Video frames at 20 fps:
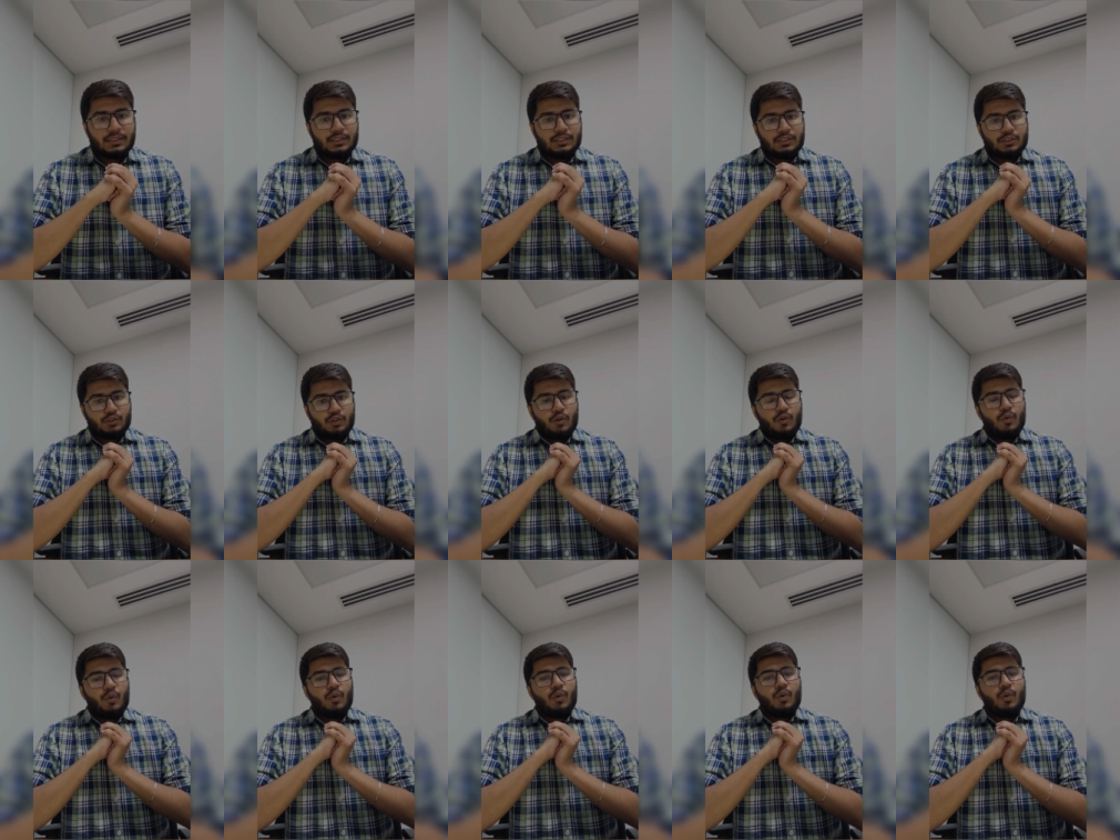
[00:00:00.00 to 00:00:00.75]

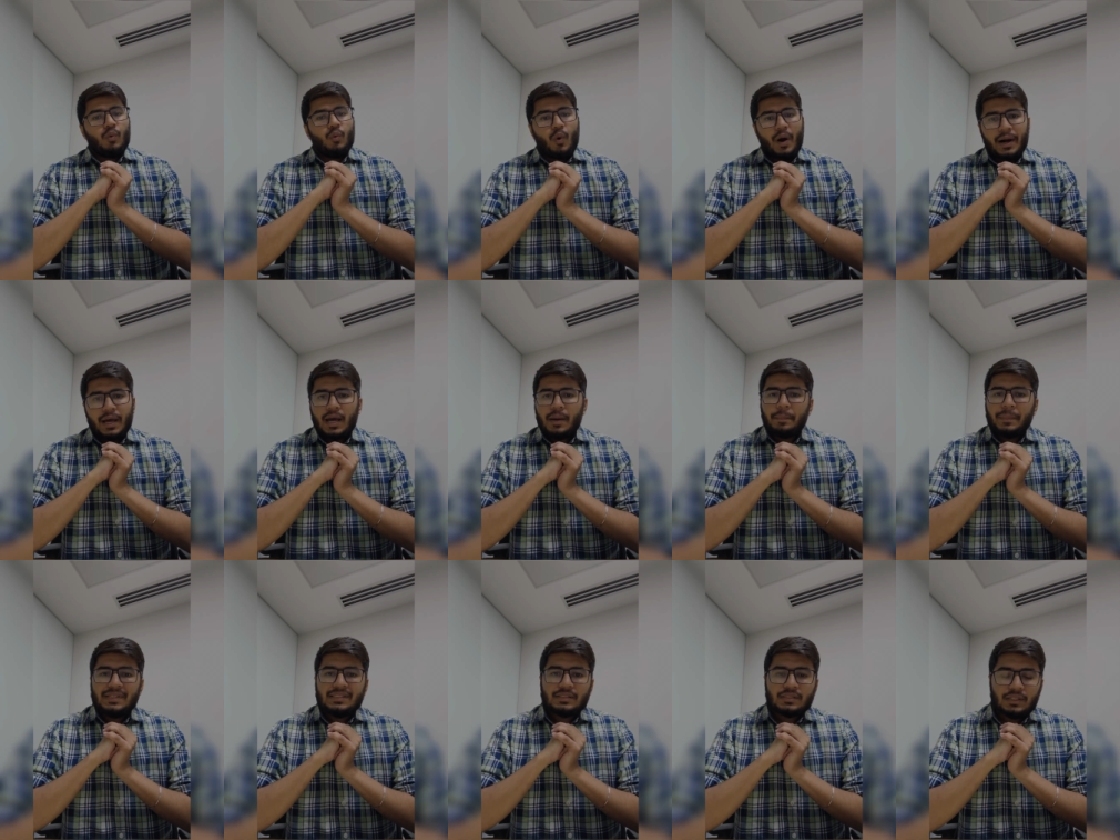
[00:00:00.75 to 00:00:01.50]
So what
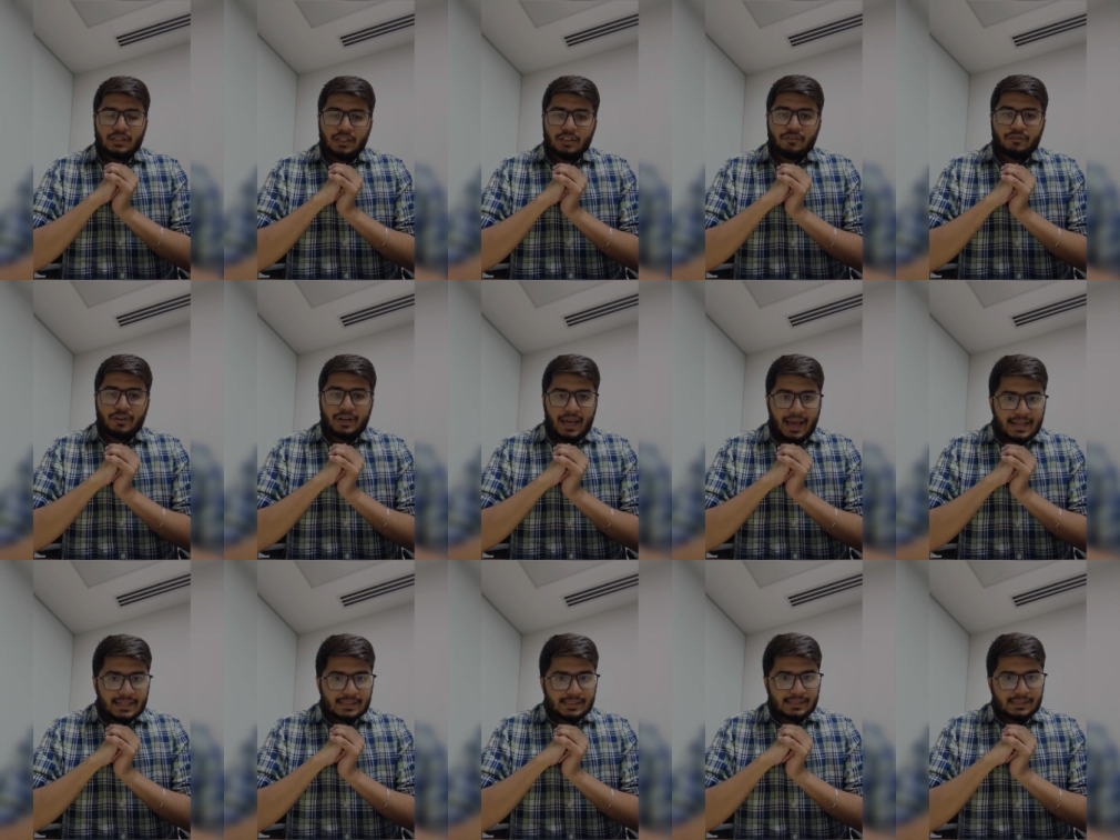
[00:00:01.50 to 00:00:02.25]
happens under
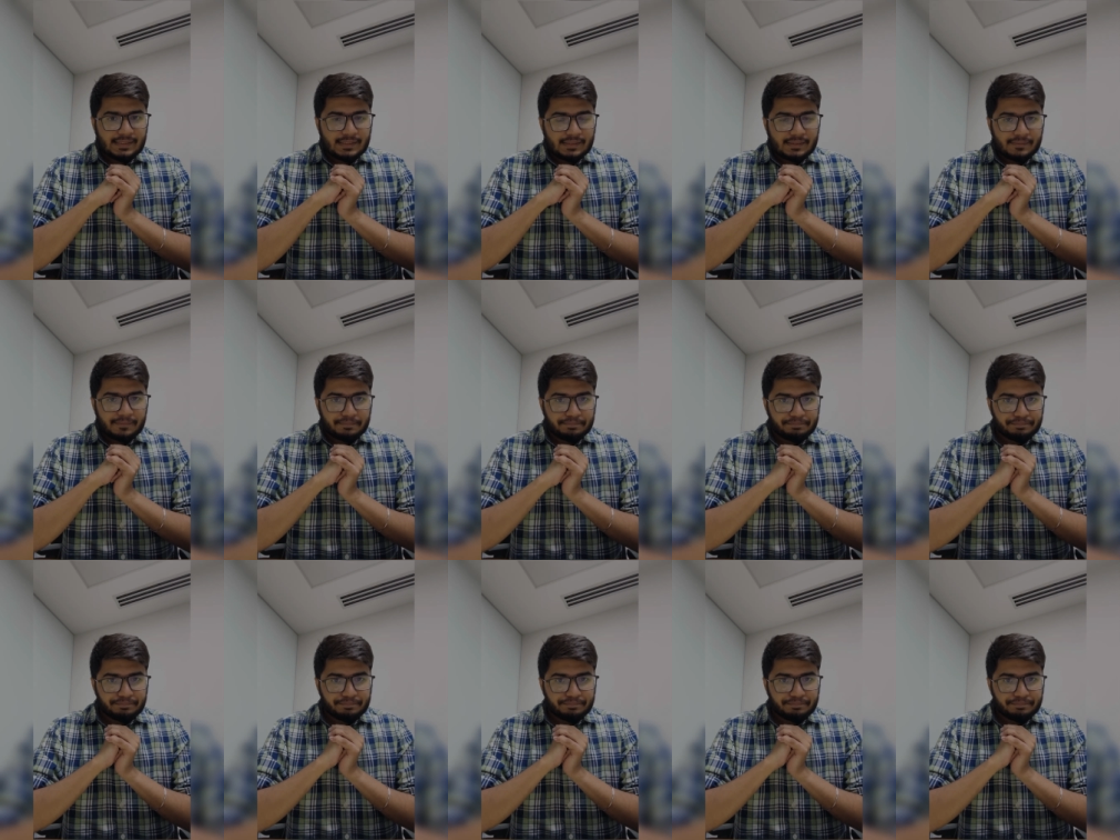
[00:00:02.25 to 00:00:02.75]
finance lease